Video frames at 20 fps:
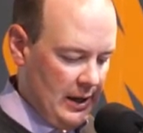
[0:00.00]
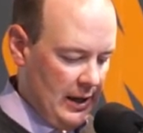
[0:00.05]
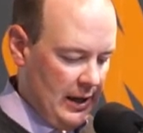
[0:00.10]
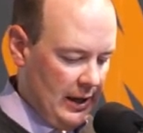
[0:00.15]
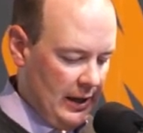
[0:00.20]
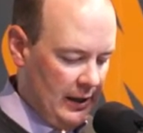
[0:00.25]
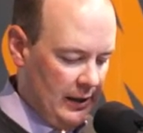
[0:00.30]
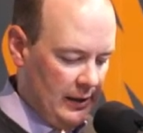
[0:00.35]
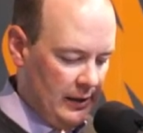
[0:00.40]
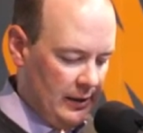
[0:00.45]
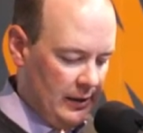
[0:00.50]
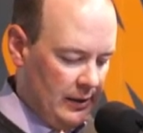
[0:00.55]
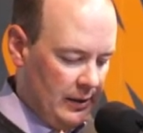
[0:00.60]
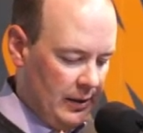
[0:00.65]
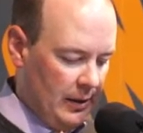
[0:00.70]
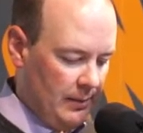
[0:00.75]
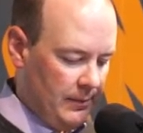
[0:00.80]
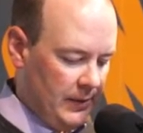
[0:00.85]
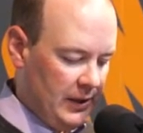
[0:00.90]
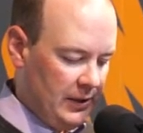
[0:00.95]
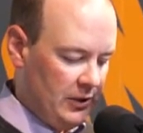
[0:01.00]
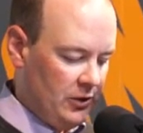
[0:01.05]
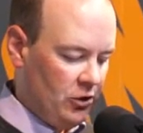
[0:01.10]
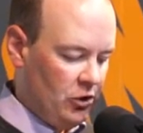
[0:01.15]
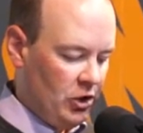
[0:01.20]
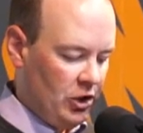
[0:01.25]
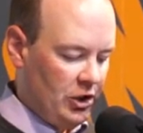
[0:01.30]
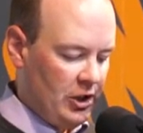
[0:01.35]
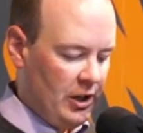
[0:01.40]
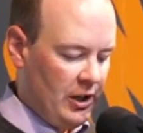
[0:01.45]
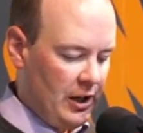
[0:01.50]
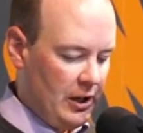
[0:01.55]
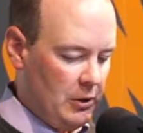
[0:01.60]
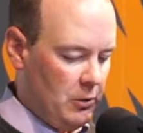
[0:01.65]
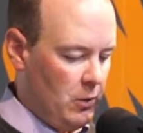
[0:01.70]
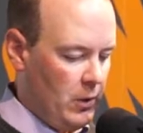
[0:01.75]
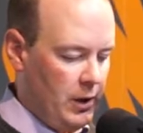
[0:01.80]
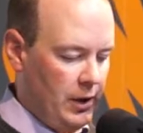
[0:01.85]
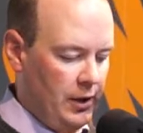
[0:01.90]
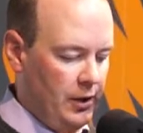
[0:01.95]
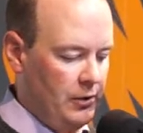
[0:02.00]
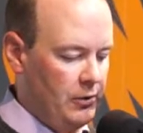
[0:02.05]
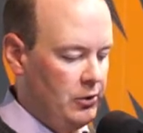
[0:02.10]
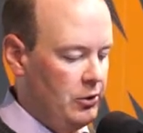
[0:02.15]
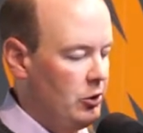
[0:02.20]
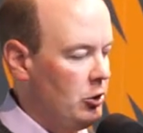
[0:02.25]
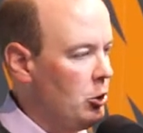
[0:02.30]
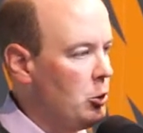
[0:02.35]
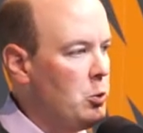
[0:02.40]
and um, this is just another one of those